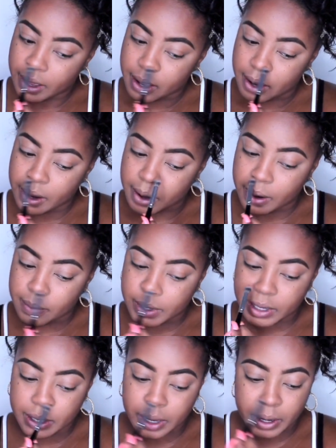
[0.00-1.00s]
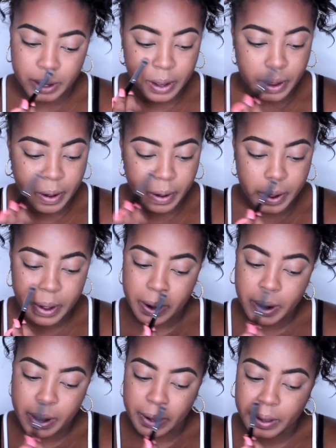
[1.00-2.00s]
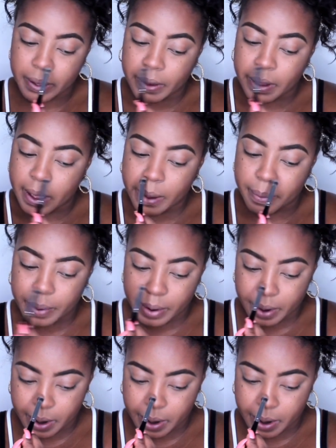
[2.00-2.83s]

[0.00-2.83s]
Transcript: And I'm just gonna go across the tip,